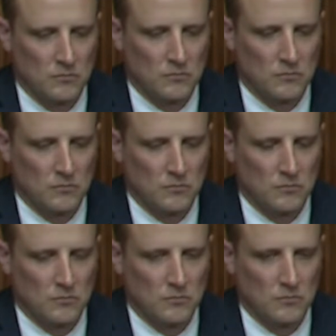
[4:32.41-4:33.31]

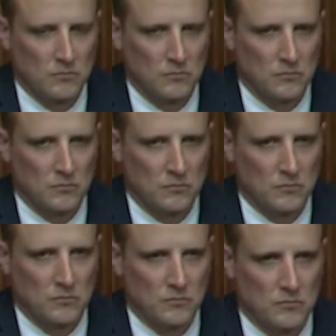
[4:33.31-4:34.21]

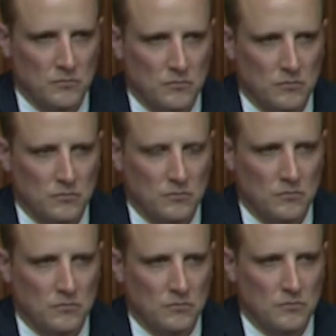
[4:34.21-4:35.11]

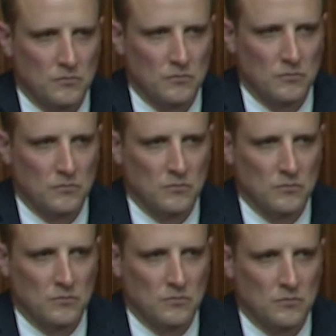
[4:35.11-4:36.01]

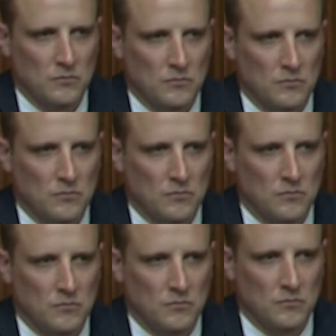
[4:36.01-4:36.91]

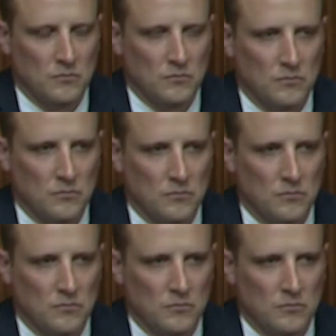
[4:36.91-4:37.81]

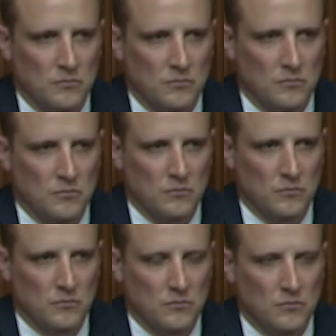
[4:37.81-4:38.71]

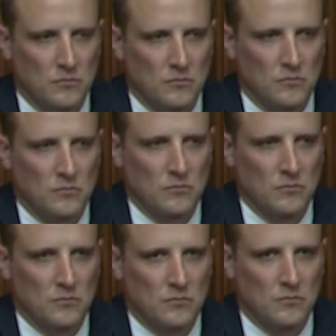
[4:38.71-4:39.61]

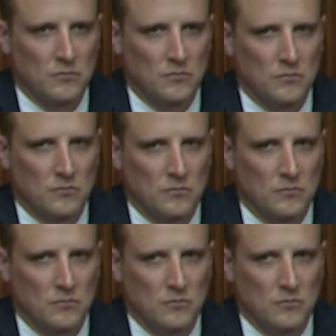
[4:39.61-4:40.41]
[no speech]